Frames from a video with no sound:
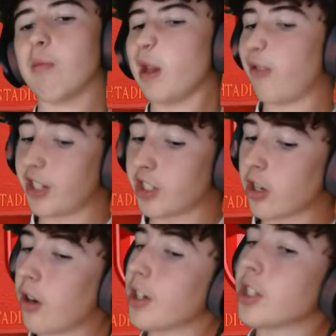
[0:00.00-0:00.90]
If he'd
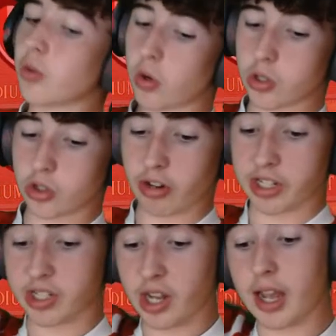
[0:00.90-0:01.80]
slotted it towards
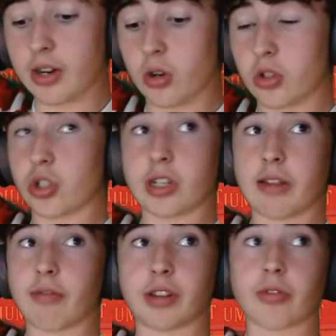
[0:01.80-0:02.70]
Grigg's side or just
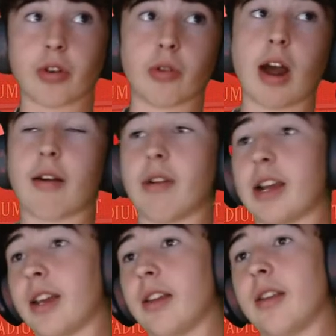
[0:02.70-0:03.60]
literally through, I
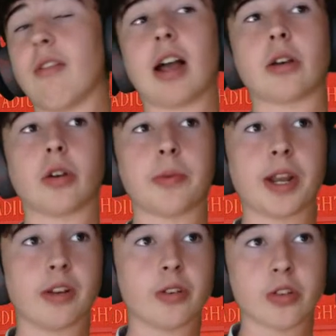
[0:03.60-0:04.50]
reckon that could have been
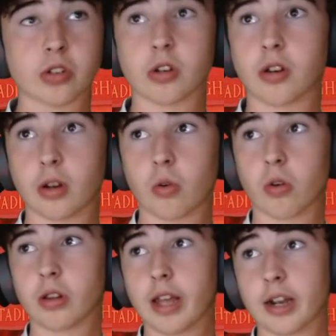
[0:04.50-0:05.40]
another Sunderland
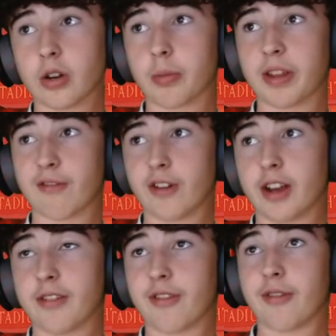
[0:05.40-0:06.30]
goal. That could have been 5.